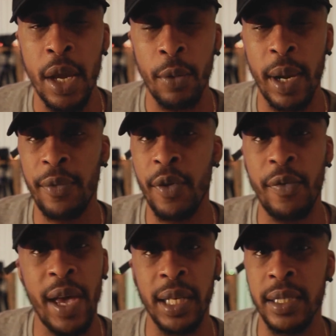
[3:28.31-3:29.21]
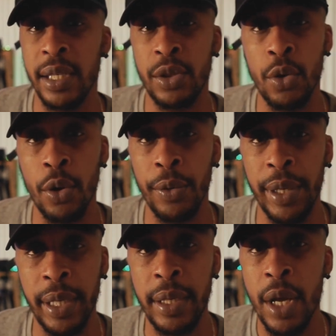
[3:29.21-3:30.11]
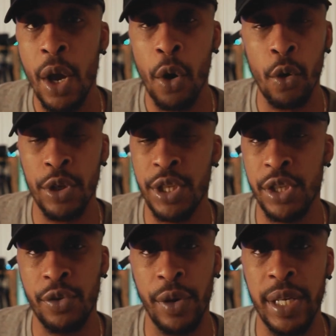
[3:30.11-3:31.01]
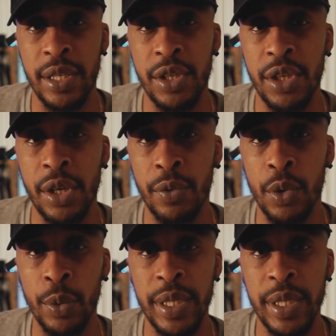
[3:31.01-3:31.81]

right, for valedictorian or just grades in general.